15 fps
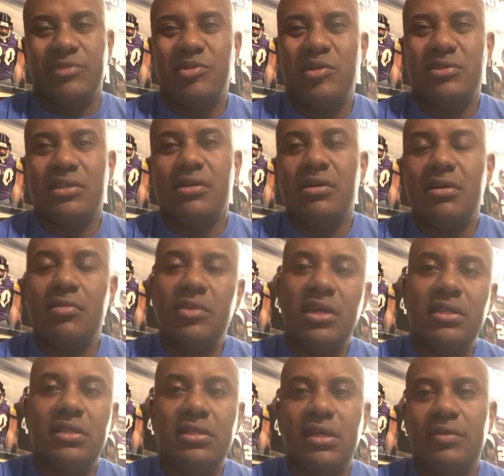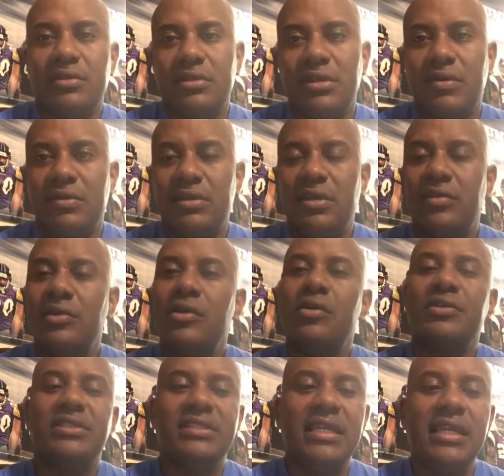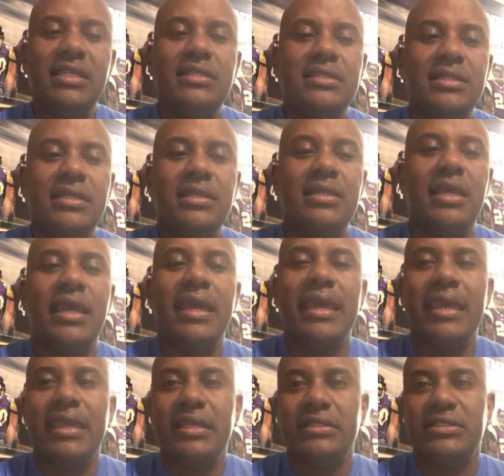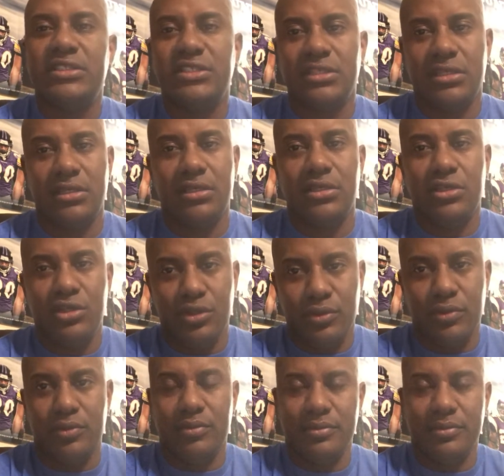People say, "Oh man, the devil, the devil, the devil." No, Satan hates you.